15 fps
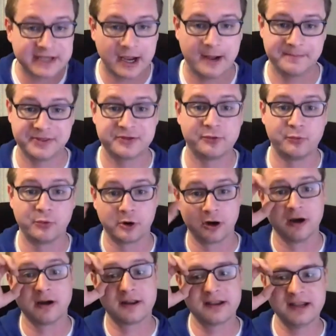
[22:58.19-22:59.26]
up the
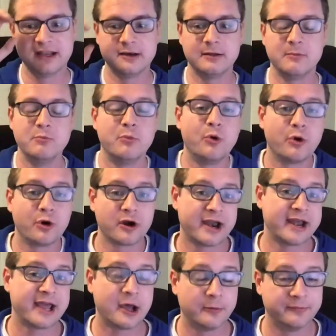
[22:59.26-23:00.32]
word in more
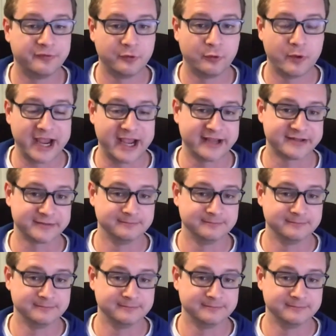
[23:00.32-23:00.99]
and helpful ways.